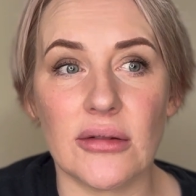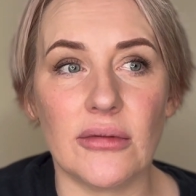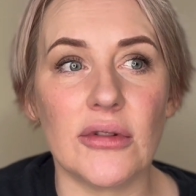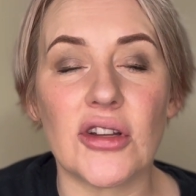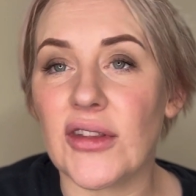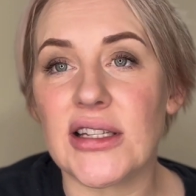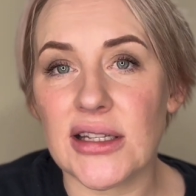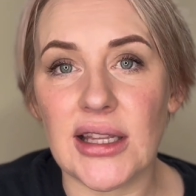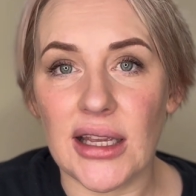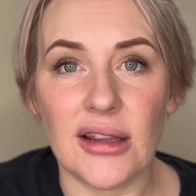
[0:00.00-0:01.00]
So this
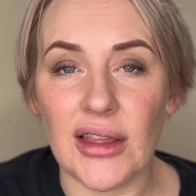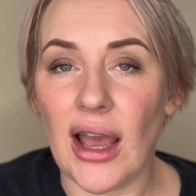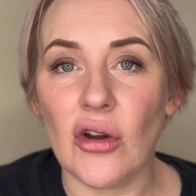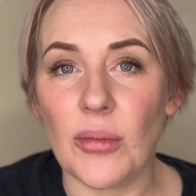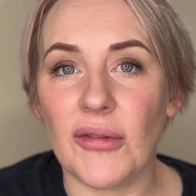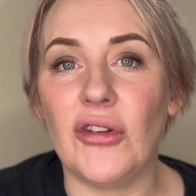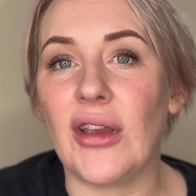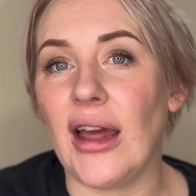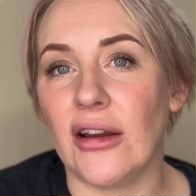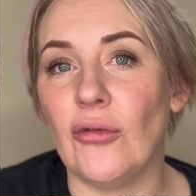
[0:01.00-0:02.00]
is the outcome if you
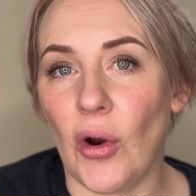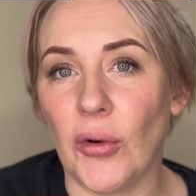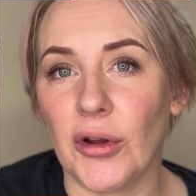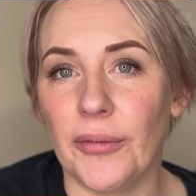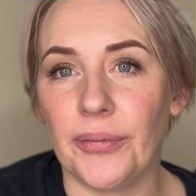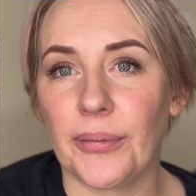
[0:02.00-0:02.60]
get it wrong.